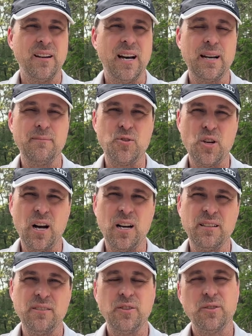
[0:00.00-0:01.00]
I'm
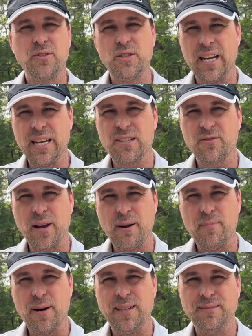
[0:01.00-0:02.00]
John, your Gen X
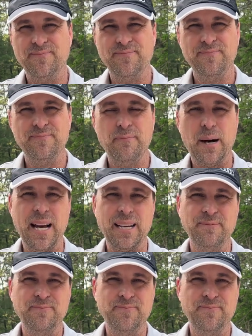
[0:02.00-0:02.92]
grandpa. Bye.